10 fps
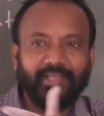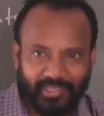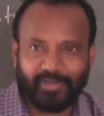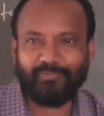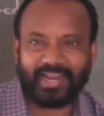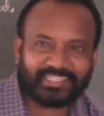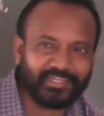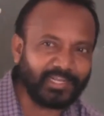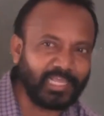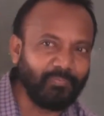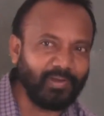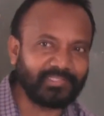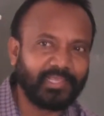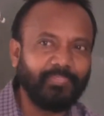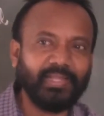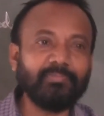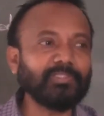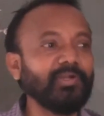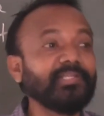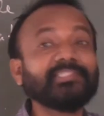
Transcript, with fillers: reflection taking place that means what it